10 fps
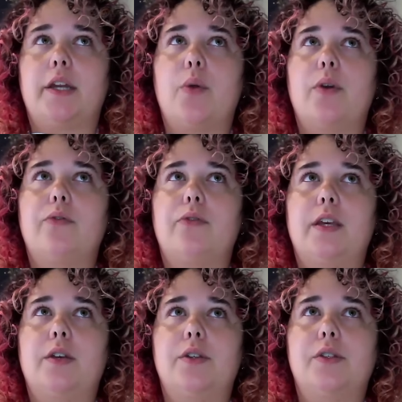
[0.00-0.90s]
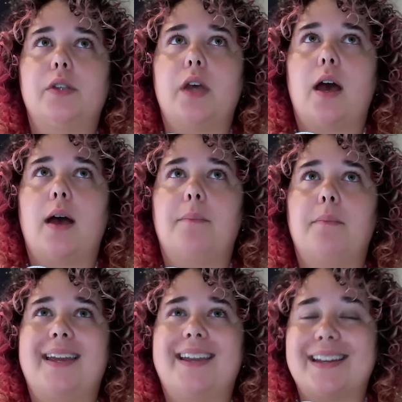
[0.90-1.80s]
know it feels
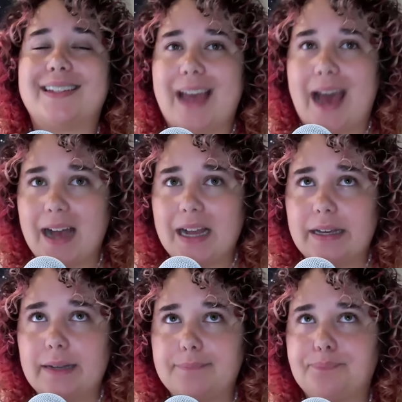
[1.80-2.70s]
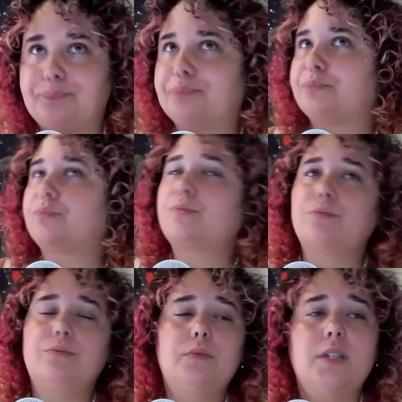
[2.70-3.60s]
like an attack,
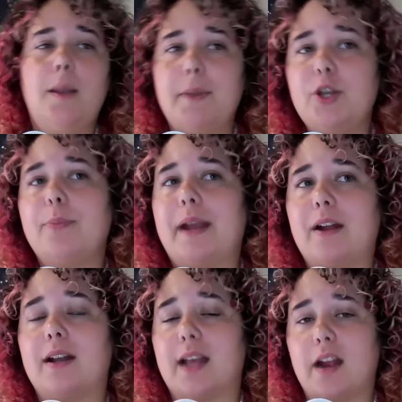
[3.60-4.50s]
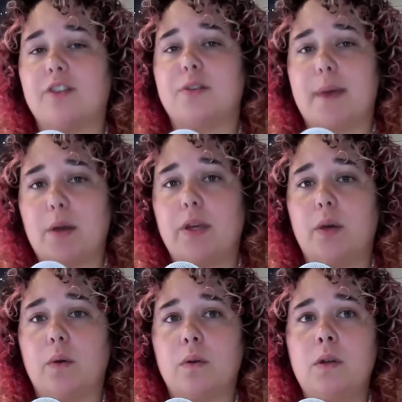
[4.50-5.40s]
but your parent cares about
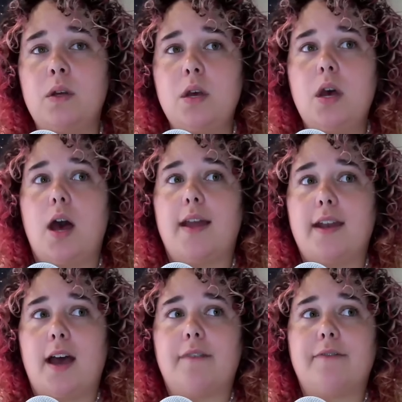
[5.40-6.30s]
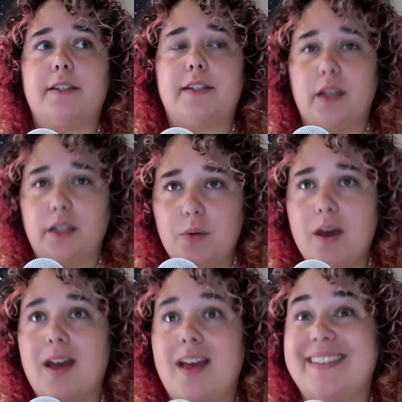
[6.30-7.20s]
you enough to tell you
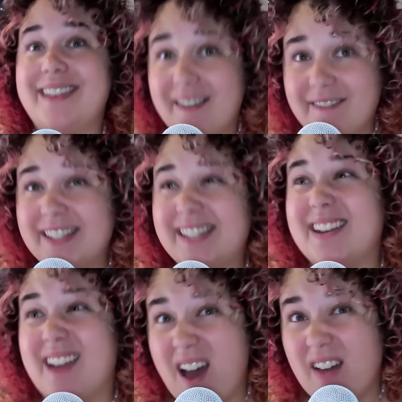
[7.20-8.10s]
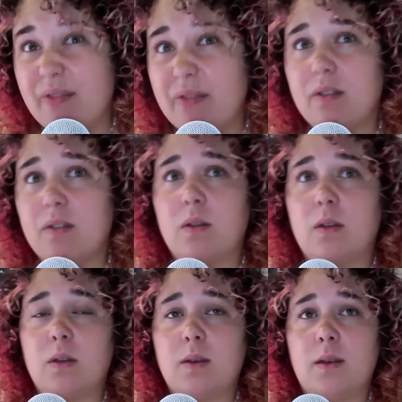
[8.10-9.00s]
enough is enough.
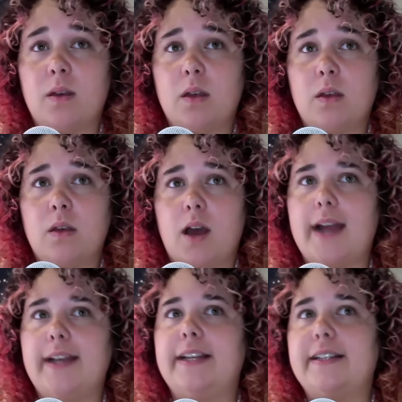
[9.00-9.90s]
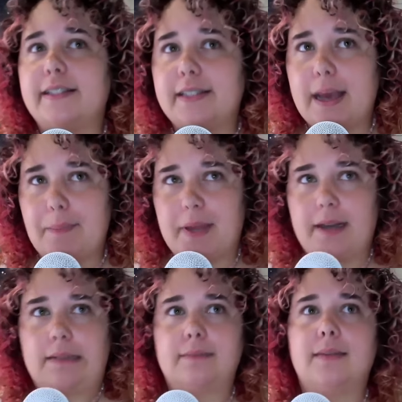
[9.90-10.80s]
I need to step
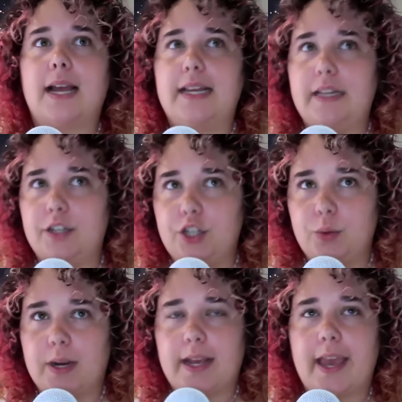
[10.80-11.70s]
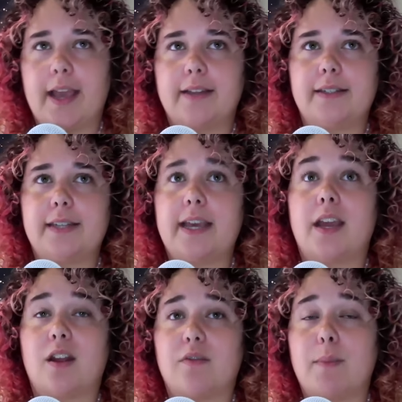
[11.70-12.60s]
in. I need to do what I can to take
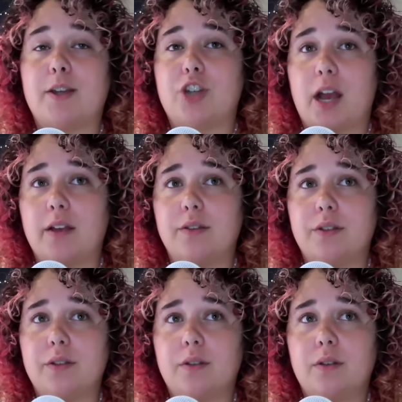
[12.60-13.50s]
care of my child.